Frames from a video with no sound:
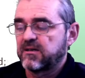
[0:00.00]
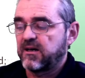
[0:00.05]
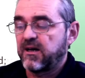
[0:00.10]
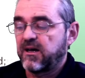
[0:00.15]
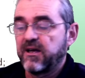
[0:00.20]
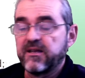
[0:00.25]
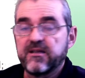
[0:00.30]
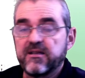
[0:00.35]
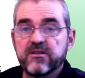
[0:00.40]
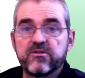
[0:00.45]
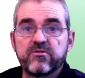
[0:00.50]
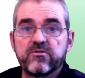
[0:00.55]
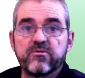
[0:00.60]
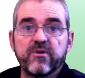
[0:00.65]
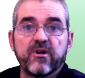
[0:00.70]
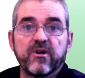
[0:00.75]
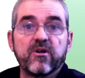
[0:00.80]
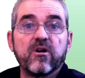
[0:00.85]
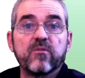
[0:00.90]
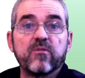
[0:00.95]
I need to
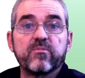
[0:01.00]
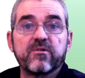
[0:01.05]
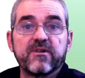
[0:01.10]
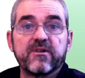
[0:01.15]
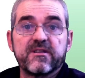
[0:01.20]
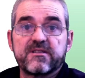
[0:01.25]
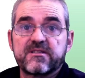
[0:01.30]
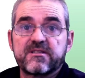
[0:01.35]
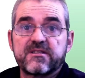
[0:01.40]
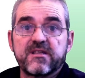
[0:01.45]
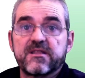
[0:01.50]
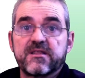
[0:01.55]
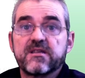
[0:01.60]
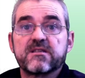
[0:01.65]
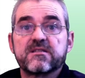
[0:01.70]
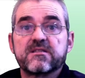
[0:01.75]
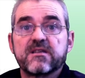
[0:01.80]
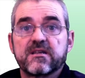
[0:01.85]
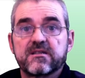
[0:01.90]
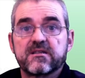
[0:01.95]
incorporate
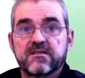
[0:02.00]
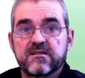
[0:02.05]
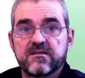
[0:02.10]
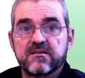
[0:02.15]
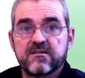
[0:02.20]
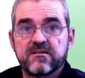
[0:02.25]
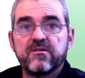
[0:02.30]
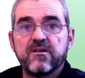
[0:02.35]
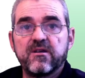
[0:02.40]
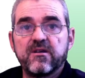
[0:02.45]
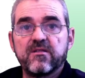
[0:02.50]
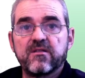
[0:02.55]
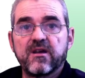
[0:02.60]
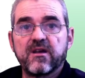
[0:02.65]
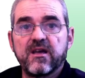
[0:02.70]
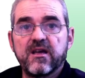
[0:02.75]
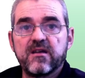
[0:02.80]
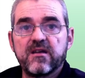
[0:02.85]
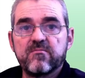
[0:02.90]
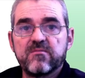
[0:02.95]
statistics in the
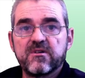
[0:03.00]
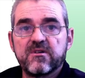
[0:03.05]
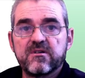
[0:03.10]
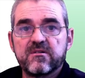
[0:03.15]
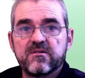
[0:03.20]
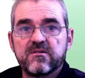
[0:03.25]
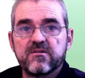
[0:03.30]
game.